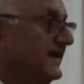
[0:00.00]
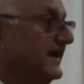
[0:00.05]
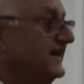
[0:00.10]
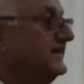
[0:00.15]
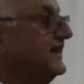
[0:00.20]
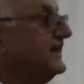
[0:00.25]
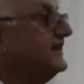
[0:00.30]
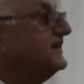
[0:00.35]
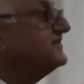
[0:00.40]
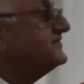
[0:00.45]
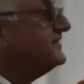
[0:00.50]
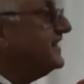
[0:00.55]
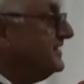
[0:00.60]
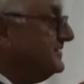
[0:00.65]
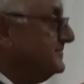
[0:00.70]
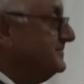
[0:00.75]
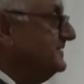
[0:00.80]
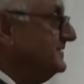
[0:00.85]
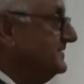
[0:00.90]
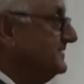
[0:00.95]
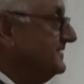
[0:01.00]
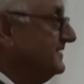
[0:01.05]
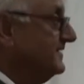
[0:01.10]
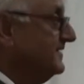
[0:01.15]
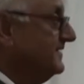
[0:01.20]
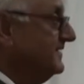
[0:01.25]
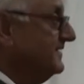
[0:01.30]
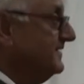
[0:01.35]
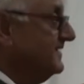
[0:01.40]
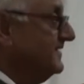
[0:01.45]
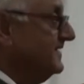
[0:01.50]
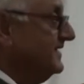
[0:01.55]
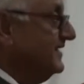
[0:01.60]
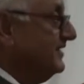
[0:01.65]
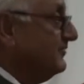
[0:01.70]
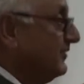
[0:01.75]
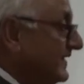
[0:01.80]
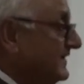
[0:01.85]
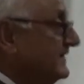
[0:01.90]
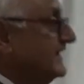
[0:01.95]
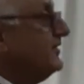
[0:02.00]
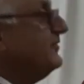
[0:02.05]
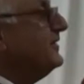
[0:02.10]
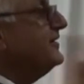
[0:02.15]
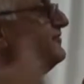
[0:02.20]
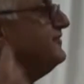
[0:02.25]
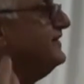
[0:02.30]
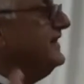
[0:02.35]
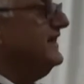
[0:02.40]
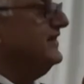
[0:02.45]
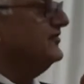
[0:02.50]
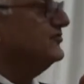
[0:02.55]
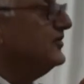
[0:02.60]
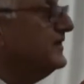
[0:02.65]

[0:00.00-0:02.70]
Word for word: and Nana Sahib when they were fleeing.